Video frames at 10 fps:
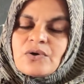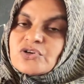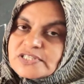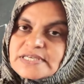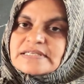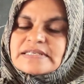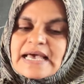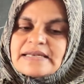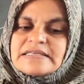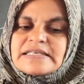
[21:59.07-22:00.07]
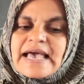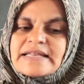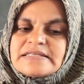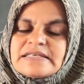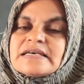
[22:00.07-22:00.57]
questions and its
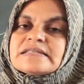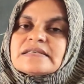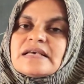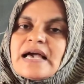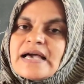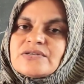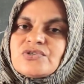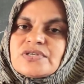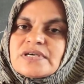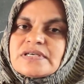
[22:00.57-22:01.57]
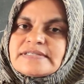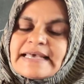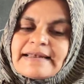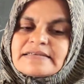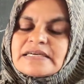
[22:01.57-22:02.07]
answers, and
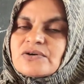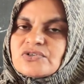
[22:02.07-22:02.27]
selected